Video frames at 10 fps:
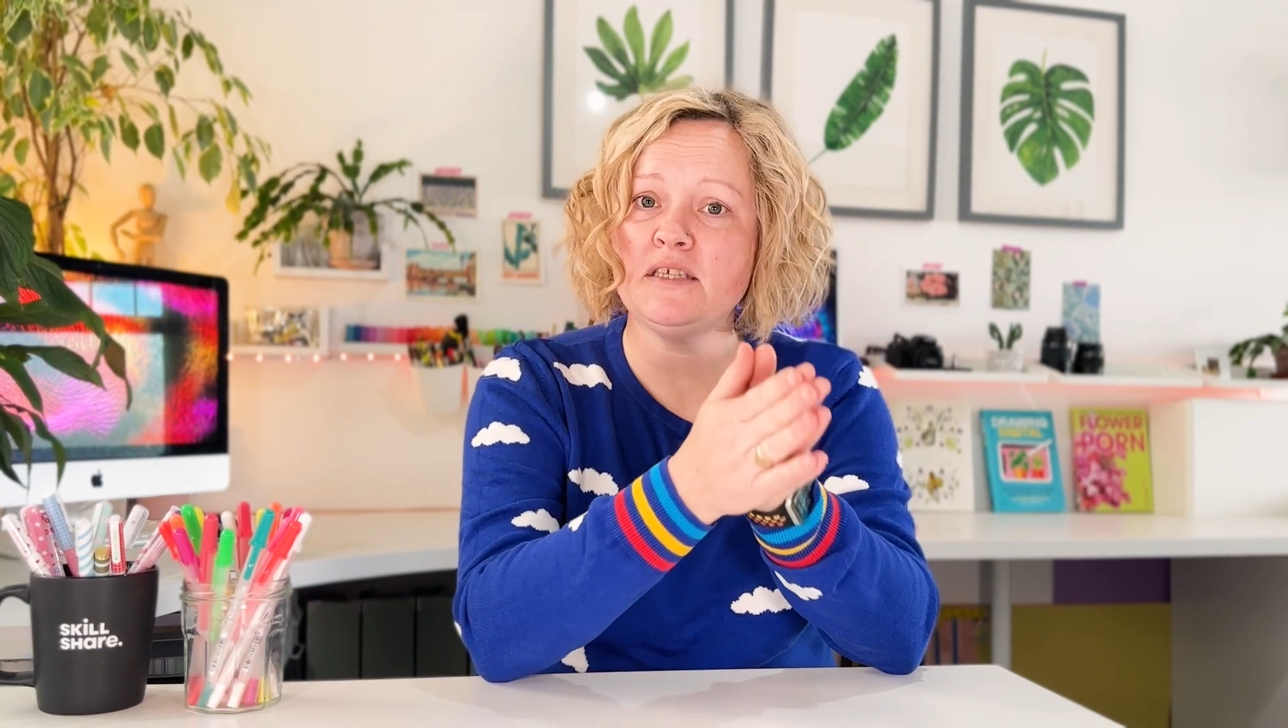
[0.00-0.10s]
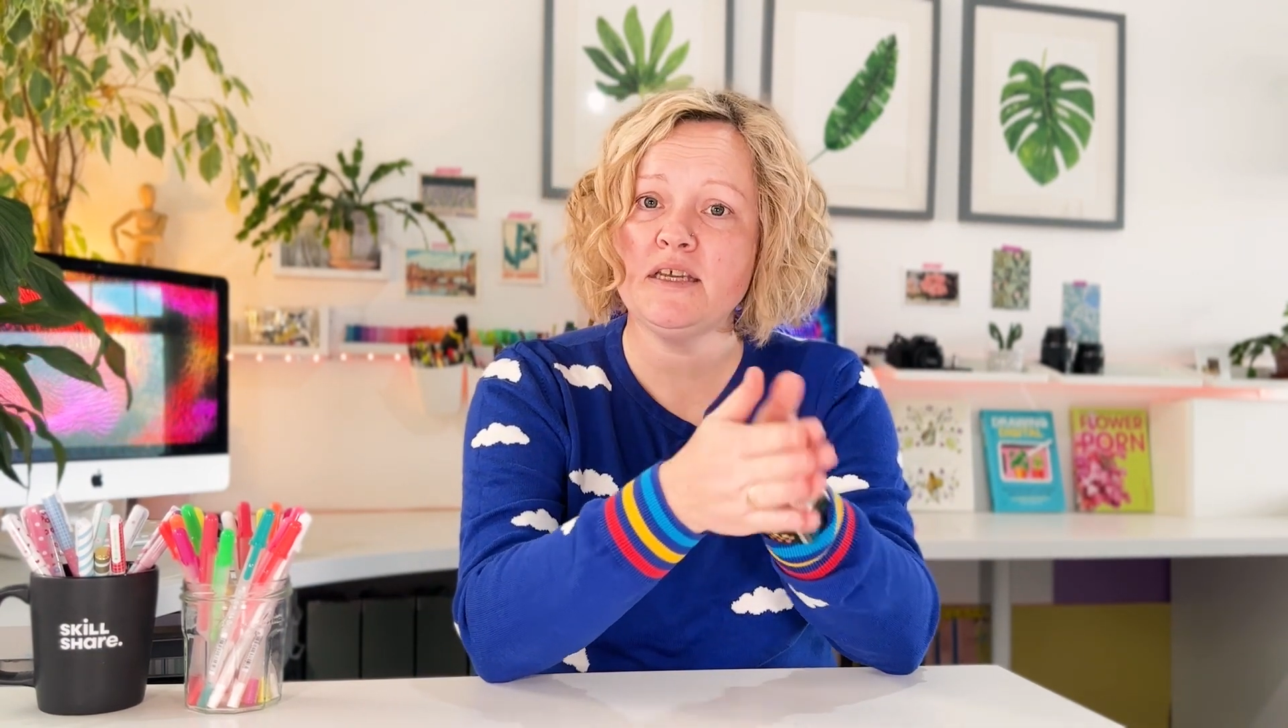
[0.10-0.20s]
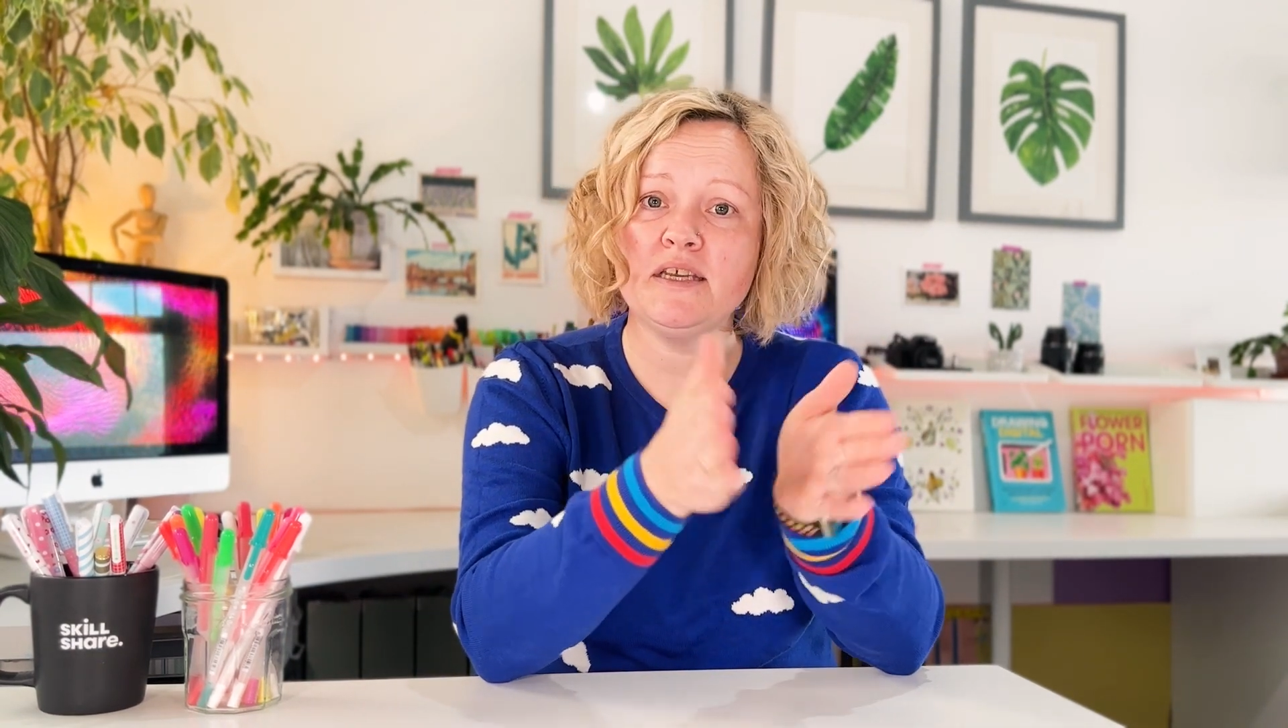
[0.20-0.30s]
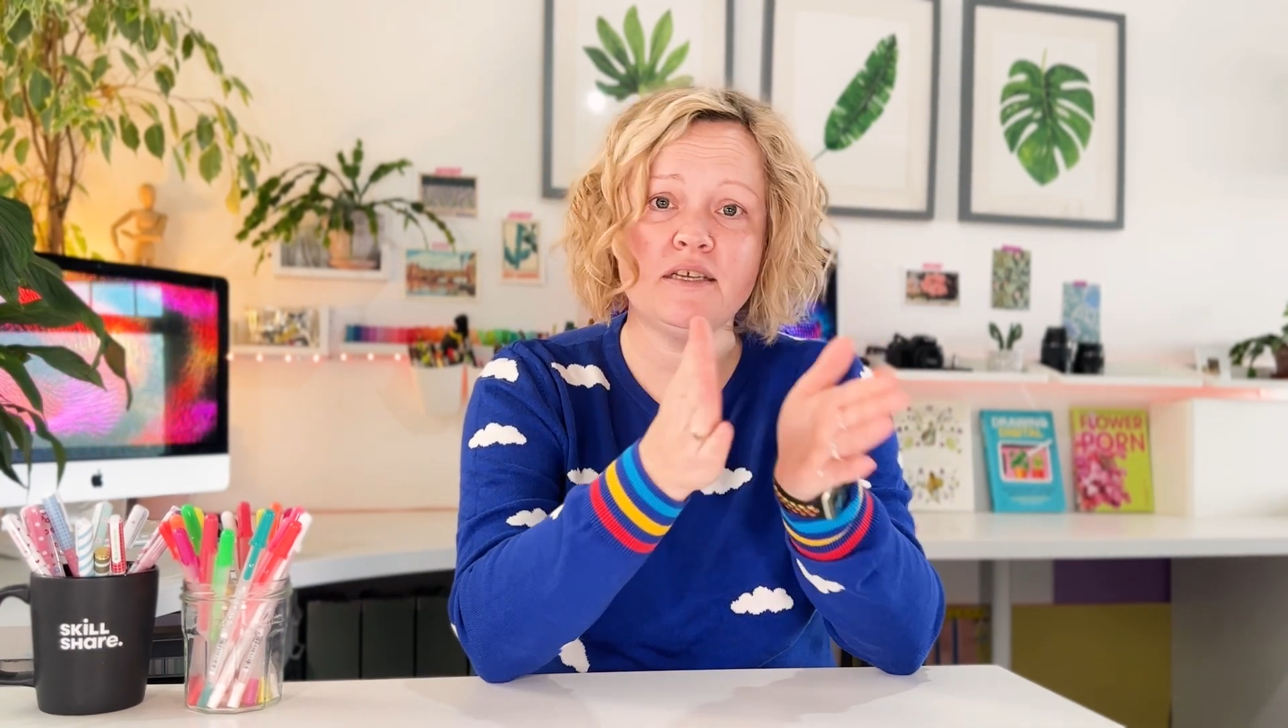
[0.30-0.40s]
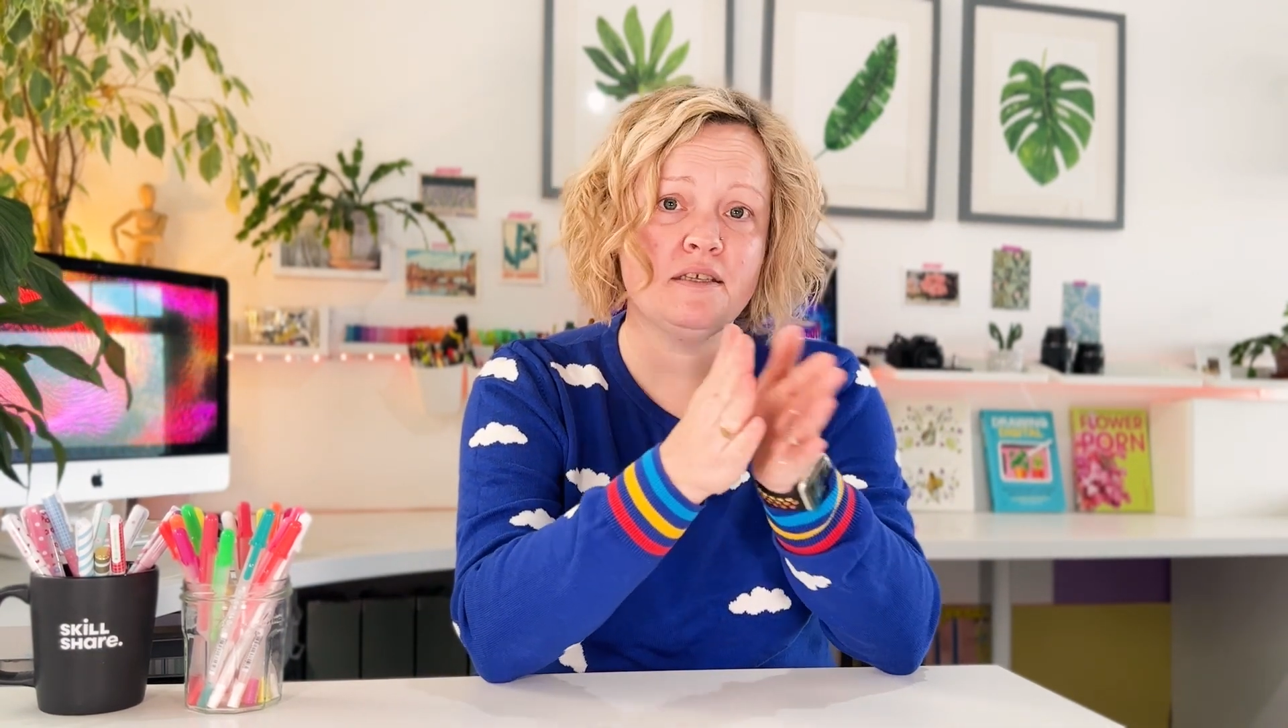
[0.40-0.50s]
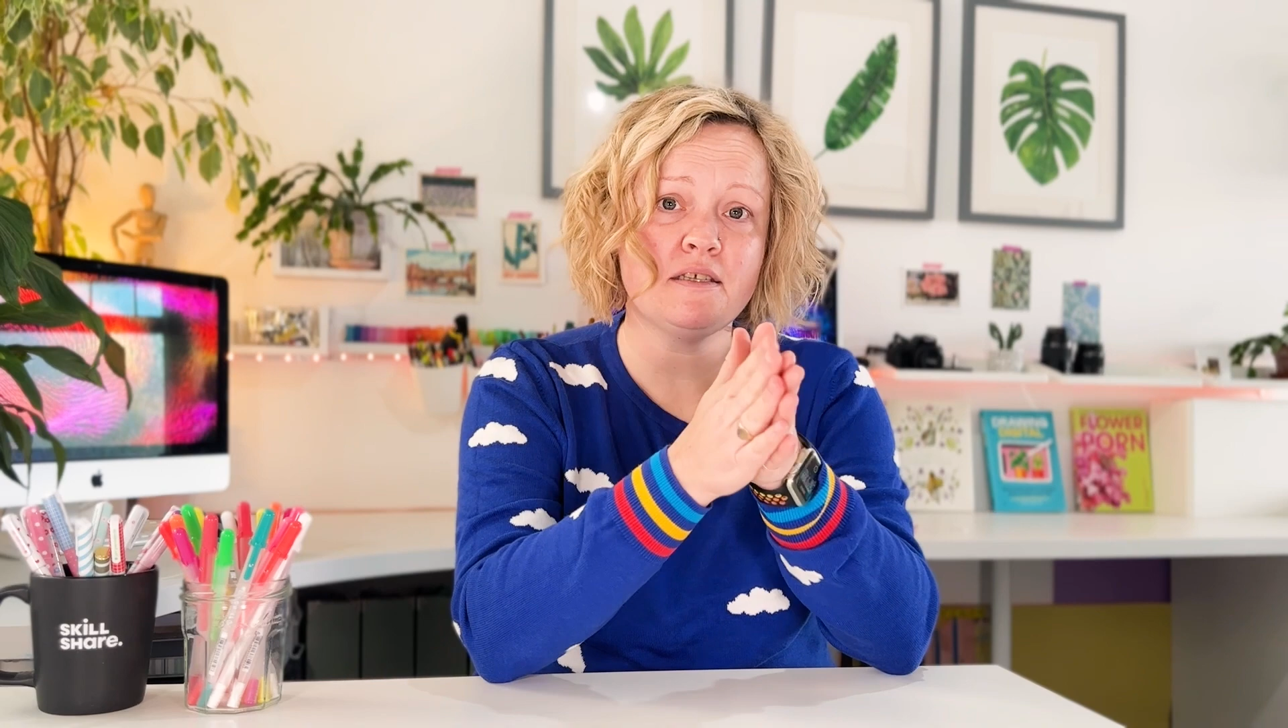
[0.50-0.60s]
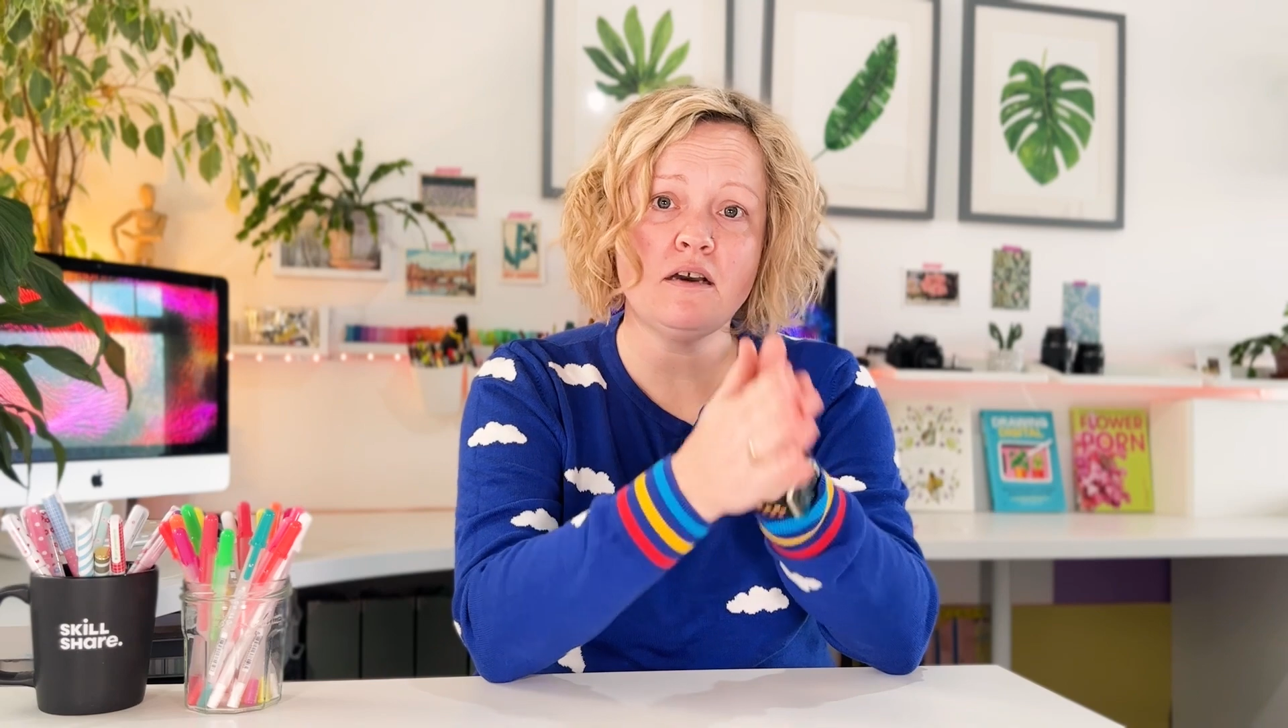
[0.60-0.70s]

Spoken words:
year as